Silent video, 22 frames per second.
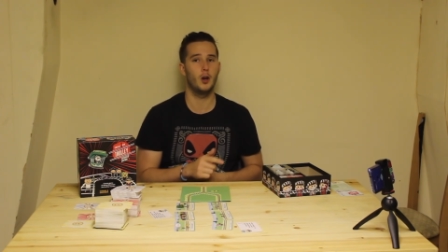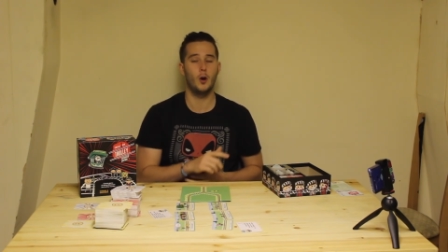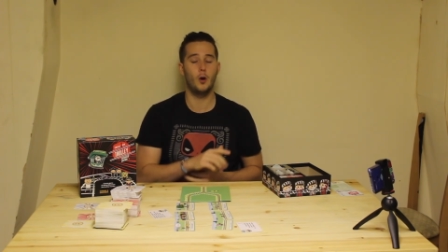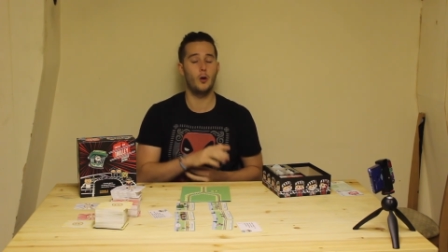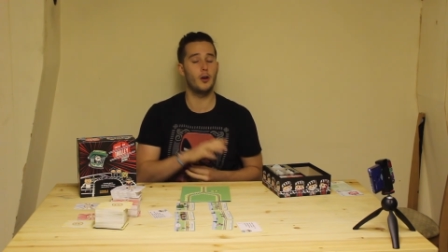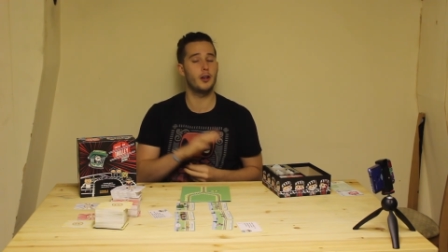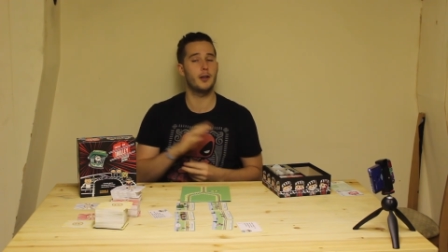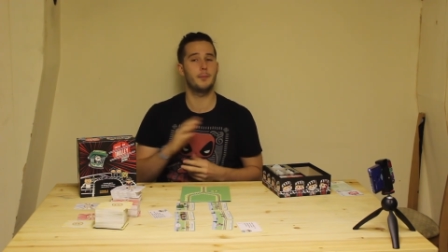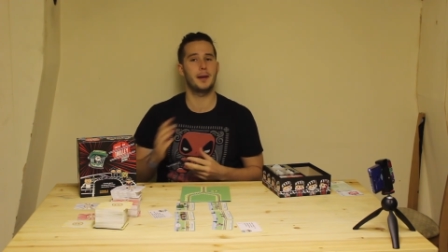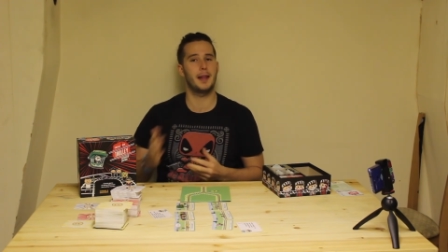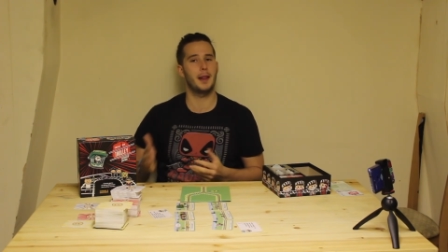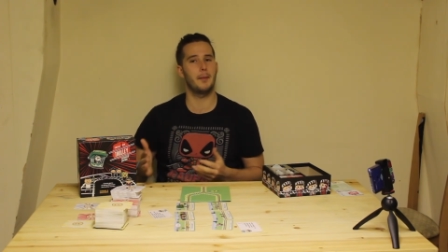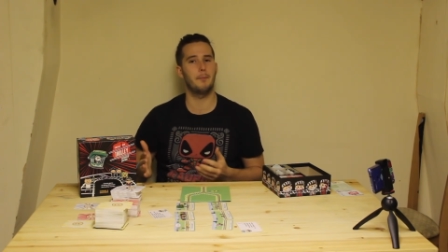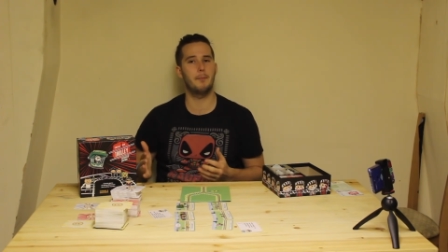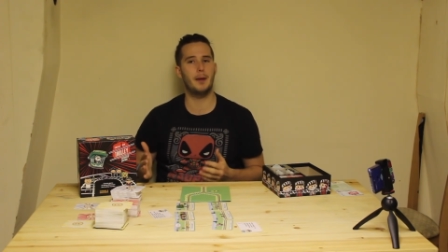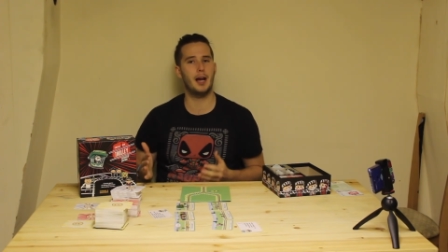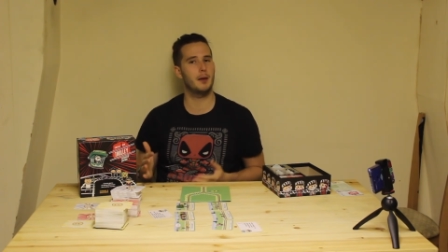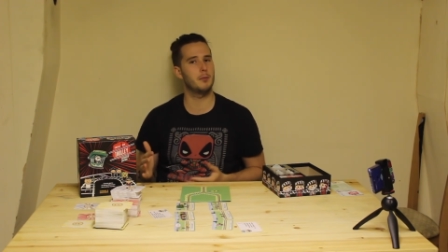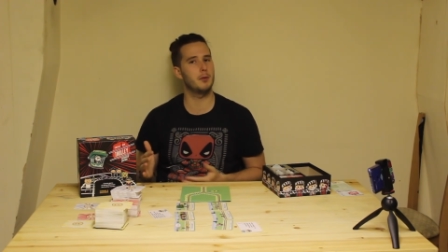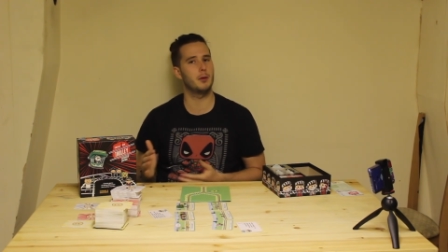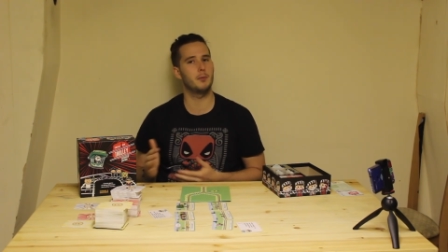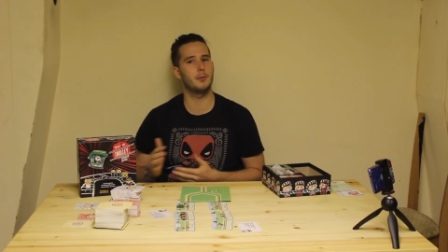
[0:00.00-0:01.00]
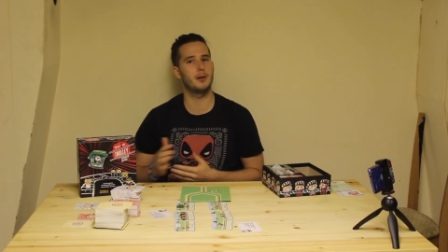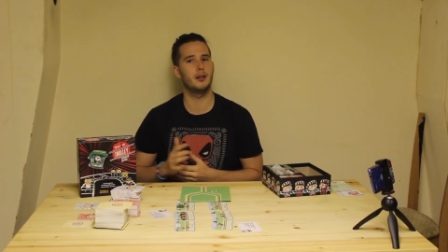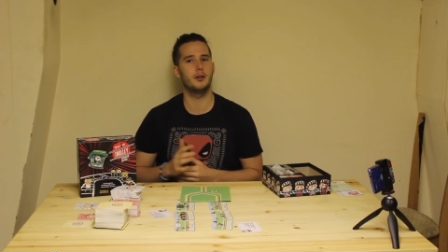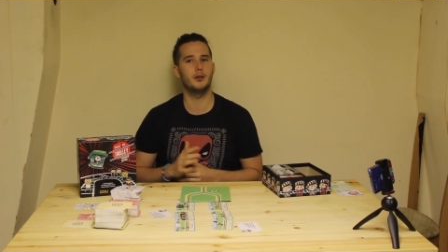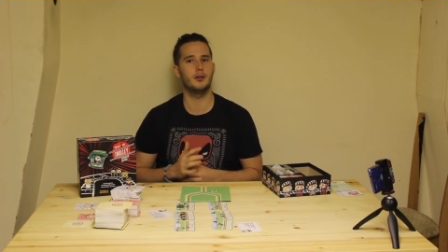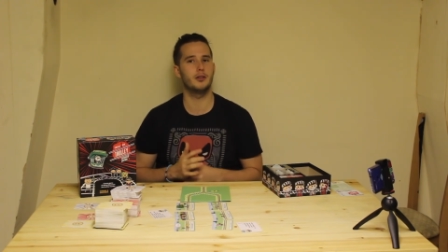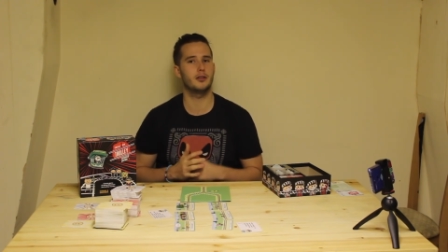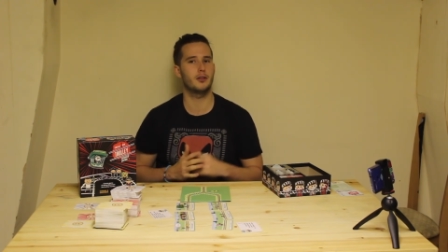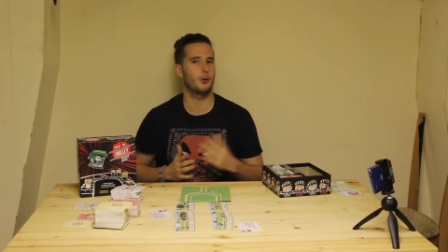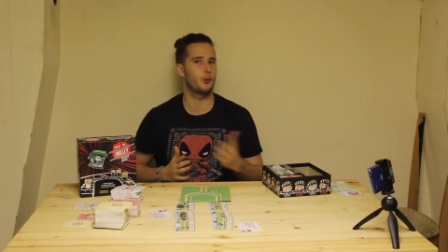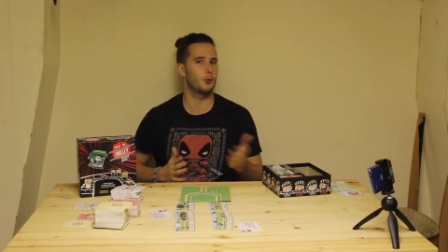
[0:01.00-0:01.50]
or you can make the
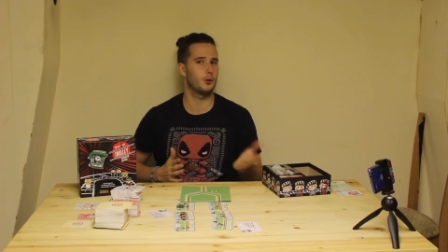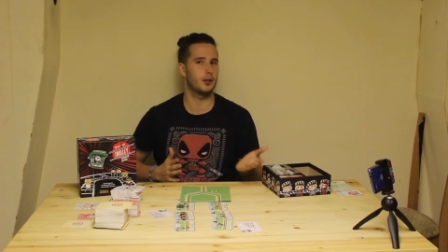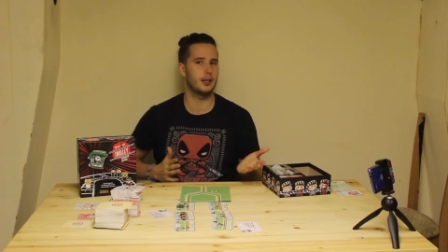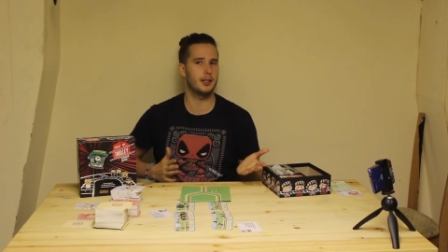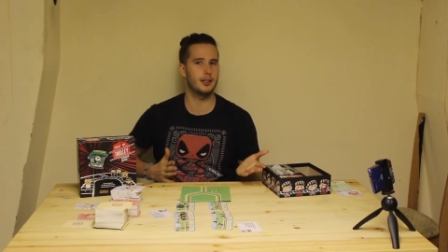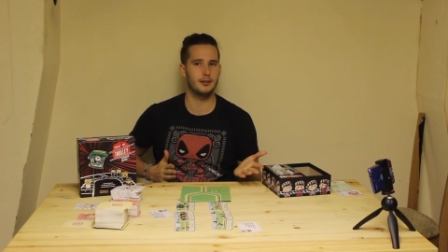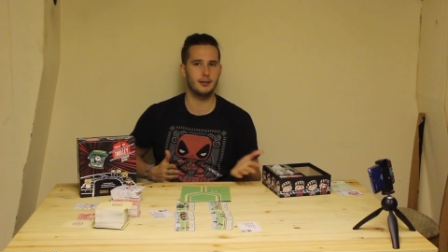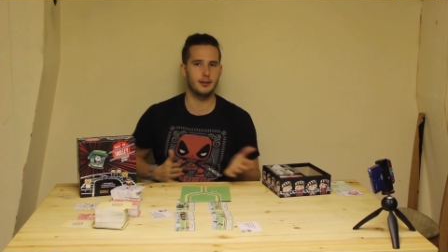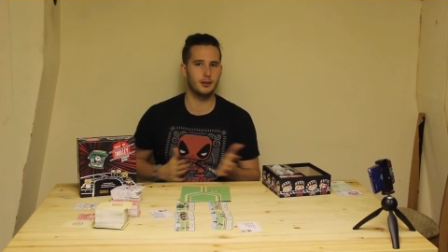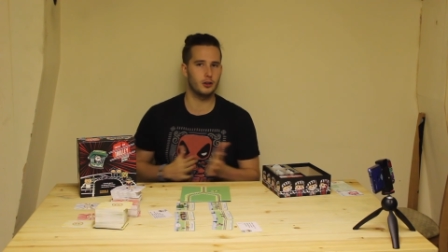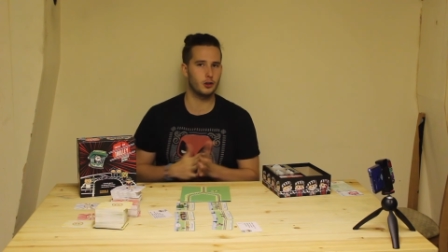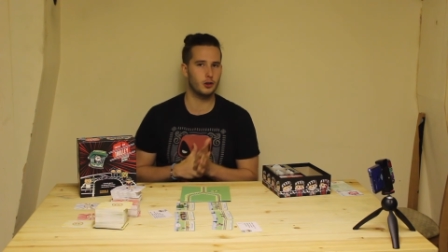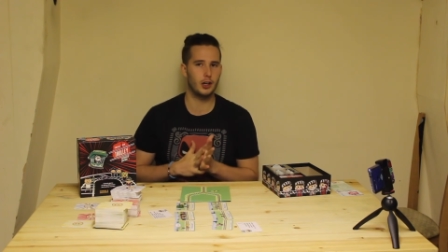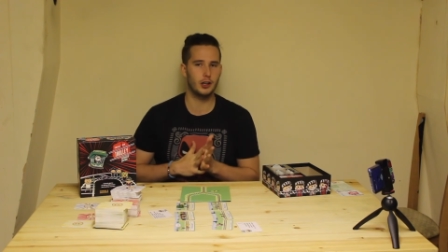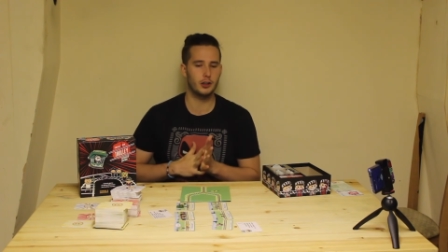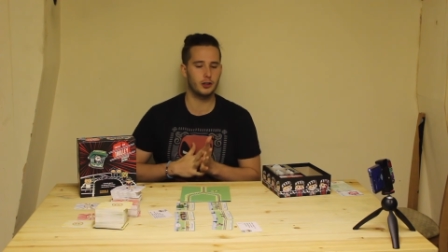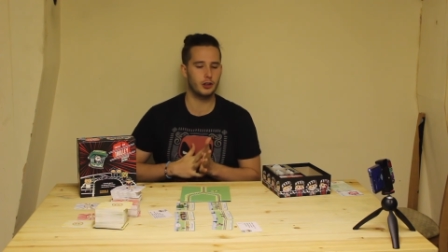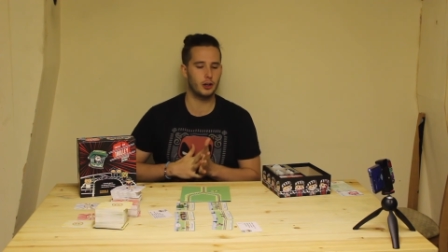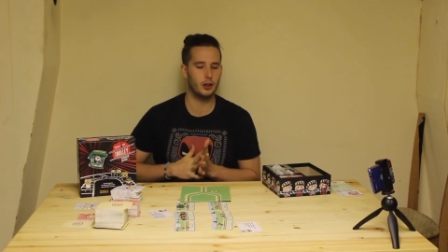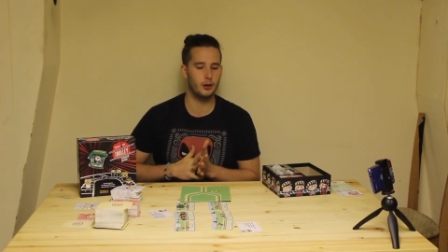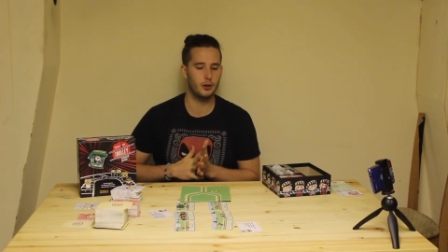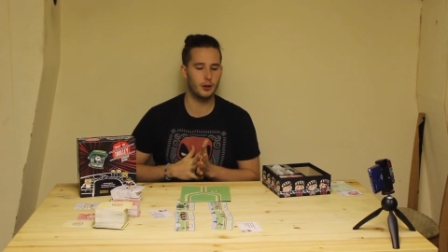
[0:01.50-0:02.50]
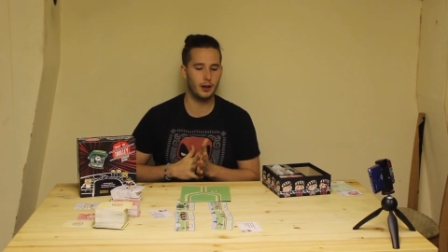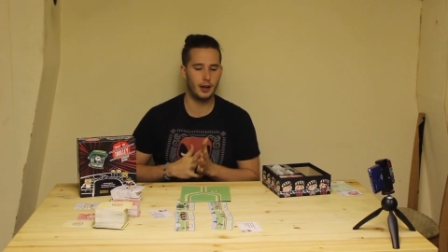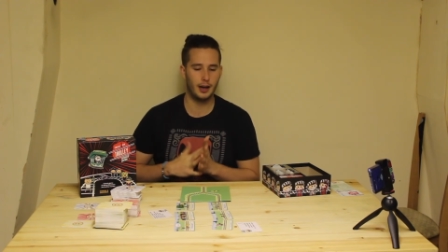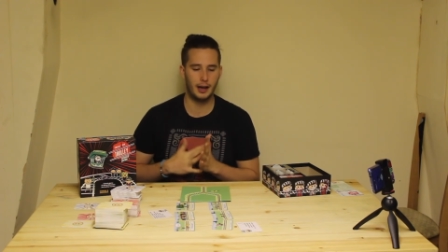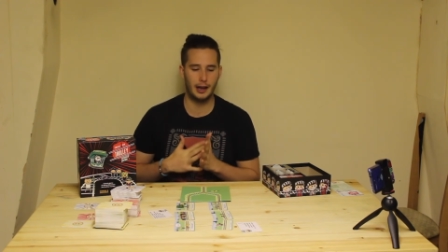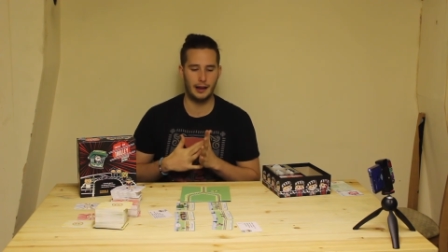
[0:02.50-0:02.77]
Batmobile into 3 kids in a trench coat